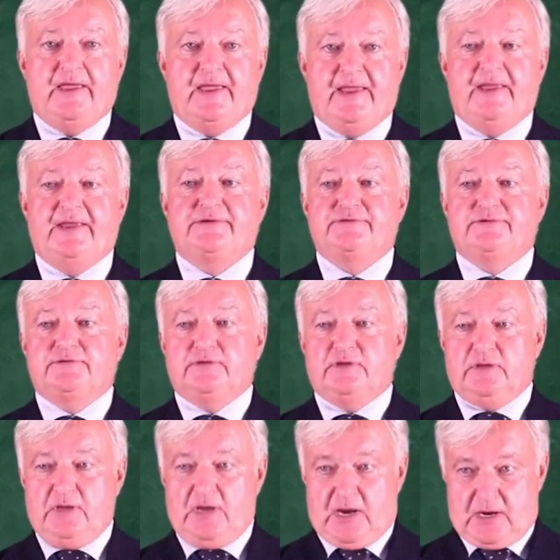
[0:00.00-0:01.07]
and
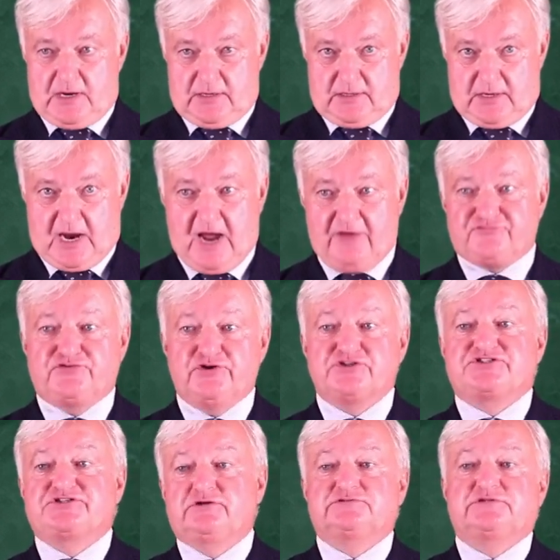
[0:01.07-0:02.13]
after a
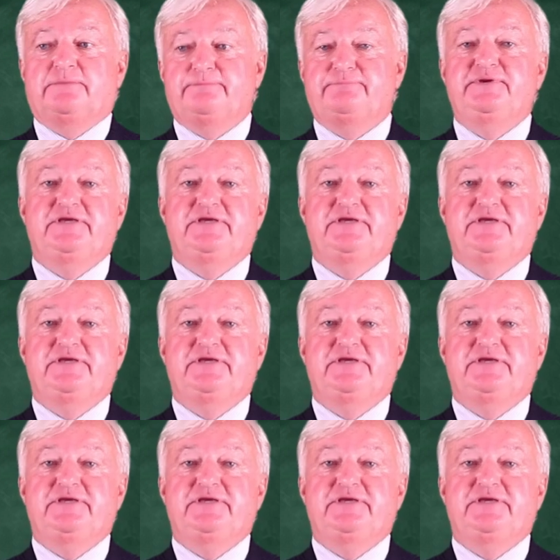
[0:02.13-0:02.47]
certain